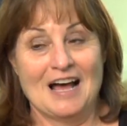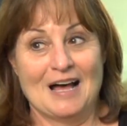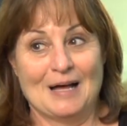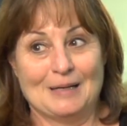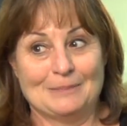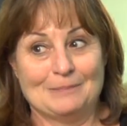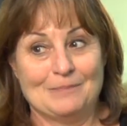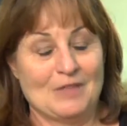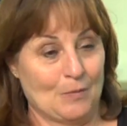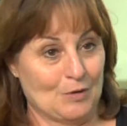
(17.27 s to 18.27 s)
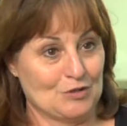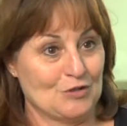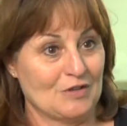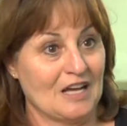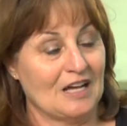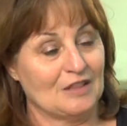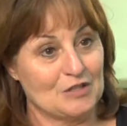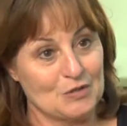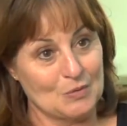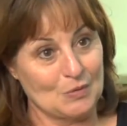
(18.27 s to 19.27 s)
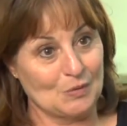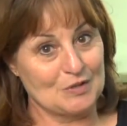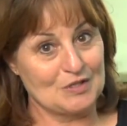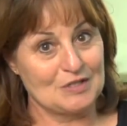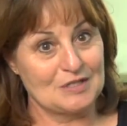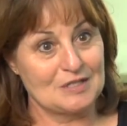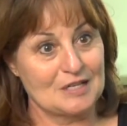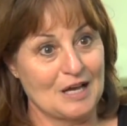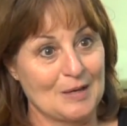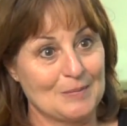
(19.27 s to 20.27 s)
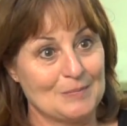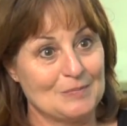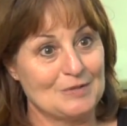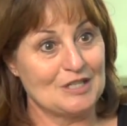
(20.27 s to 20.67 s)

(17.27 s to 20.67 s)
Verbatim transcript: Um, they weren't sure they had the tools um,